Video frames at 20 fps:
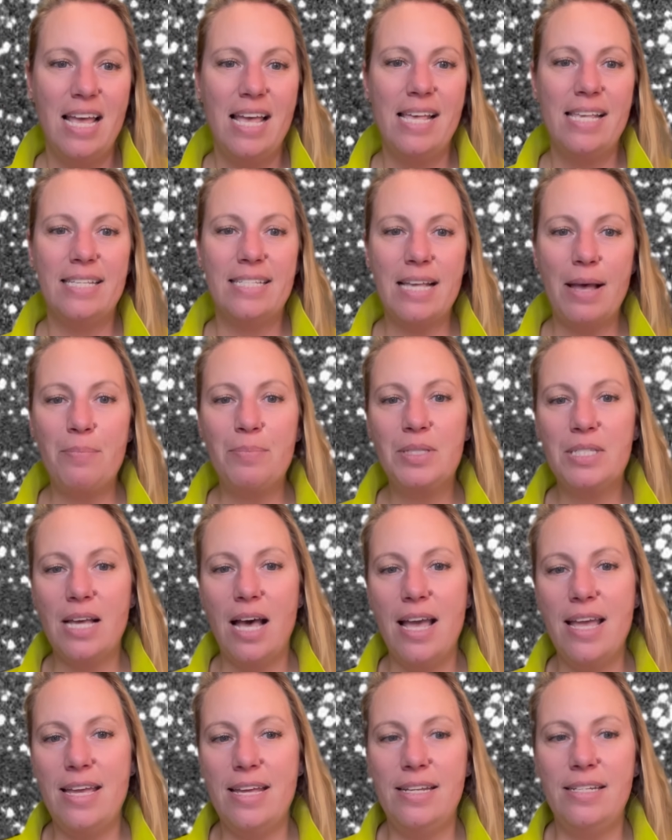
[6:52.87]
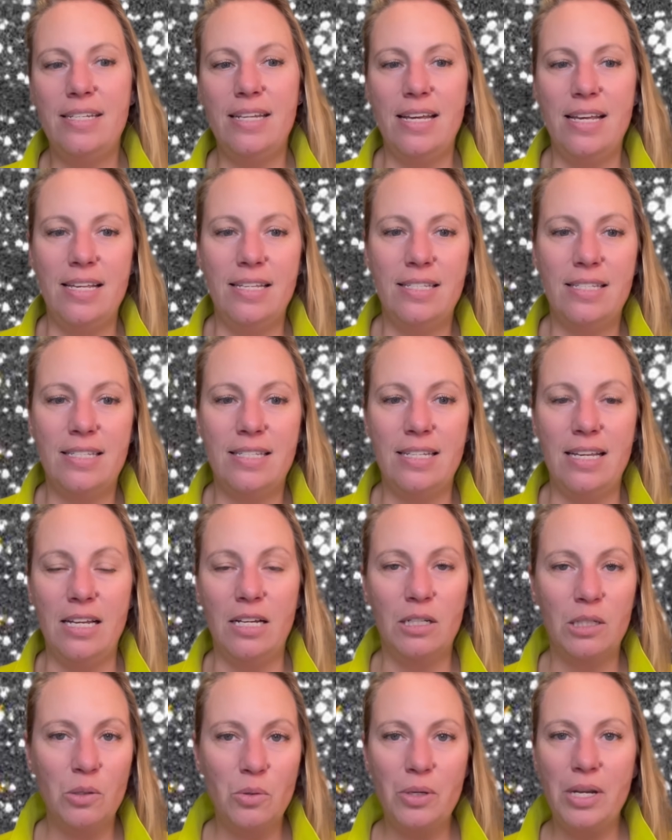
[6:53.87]
Some scientists,
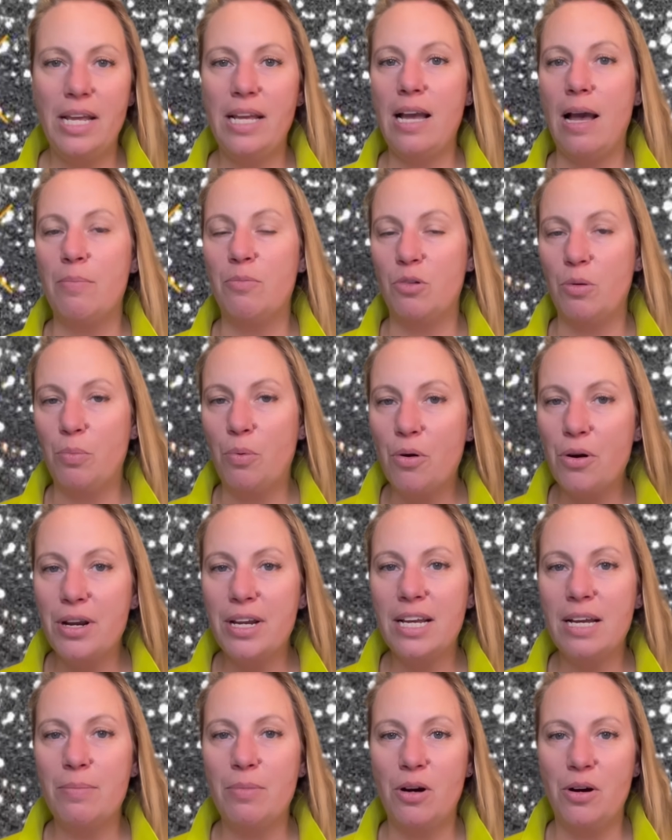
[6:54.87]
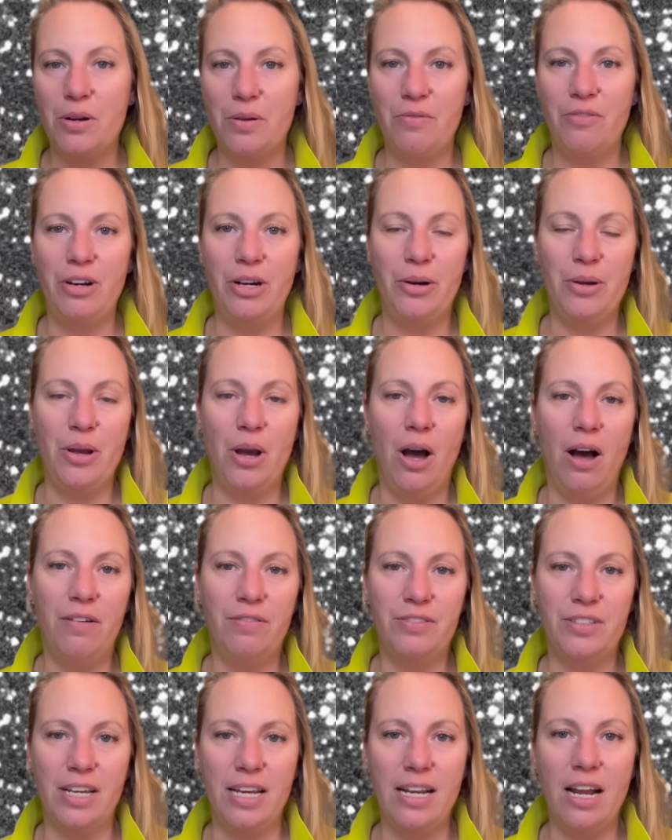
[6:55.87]
including, I'm reporting about him very
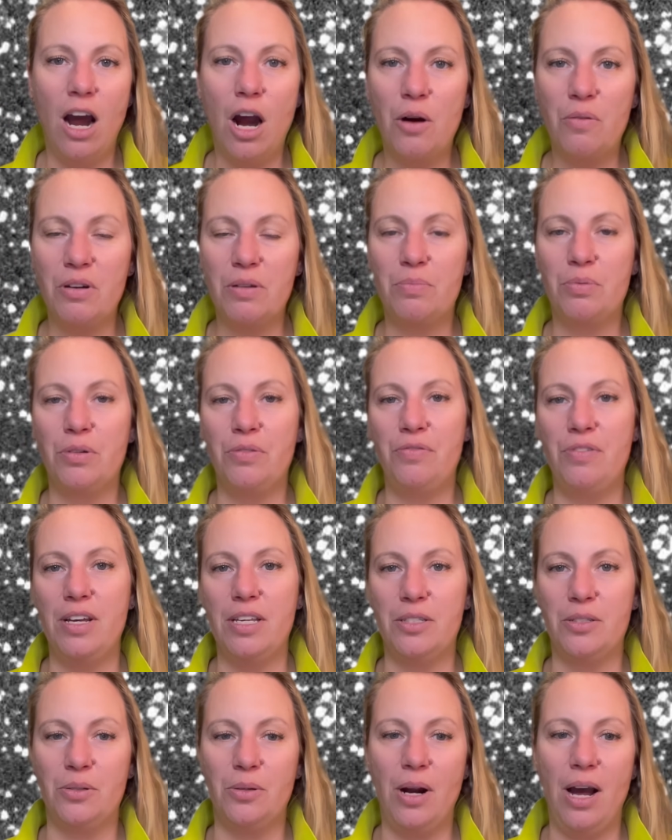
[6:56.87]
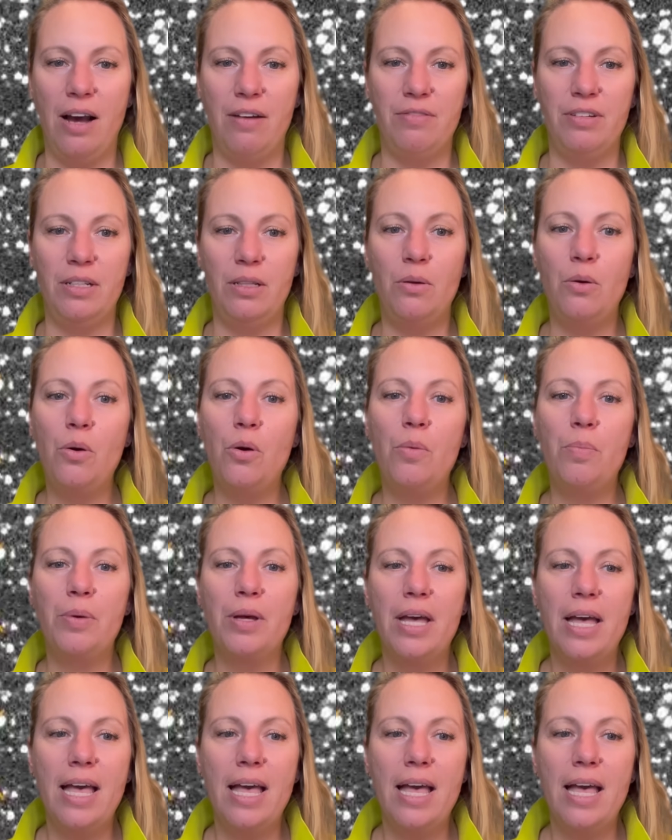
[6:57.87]
often, Harvard professor Avi Loeb,